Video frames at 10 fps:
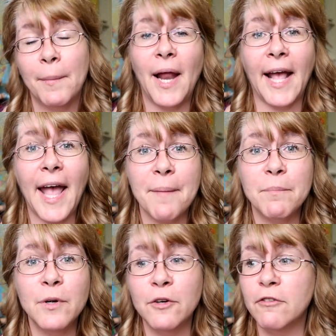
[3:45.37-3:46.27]
But I
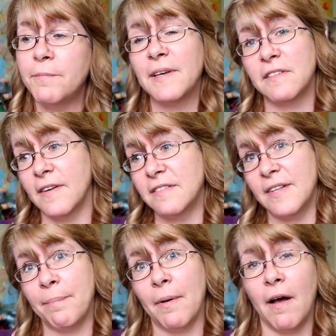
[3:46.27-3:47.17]
can't move because if I
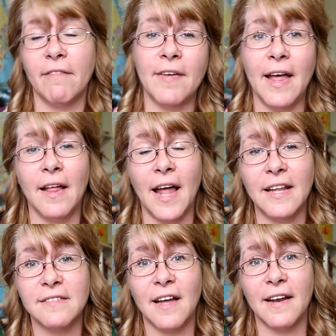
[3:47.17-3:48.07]
step off at
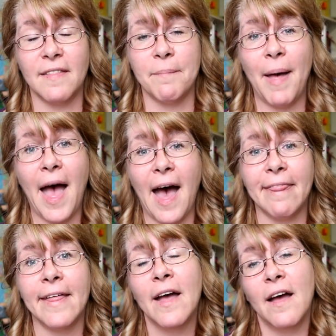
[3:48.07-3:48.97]
any side of the
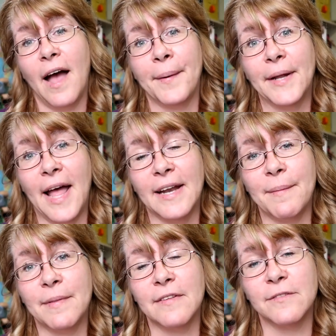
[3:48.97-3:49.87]
path, I'm gonna end
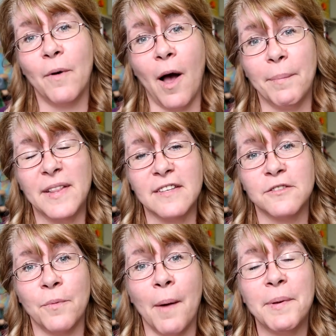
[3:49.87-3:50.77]
up in the swamp, in this
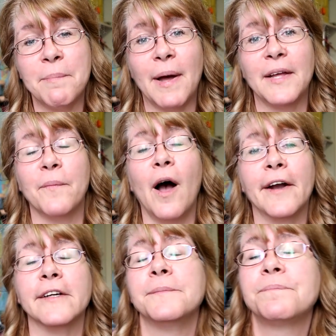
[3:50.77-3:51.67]
swampy, muddy
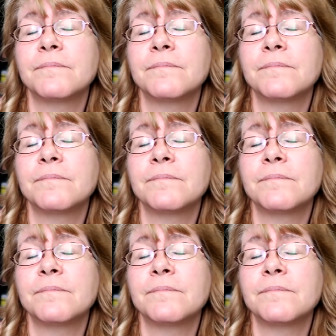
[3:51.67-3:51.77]
water.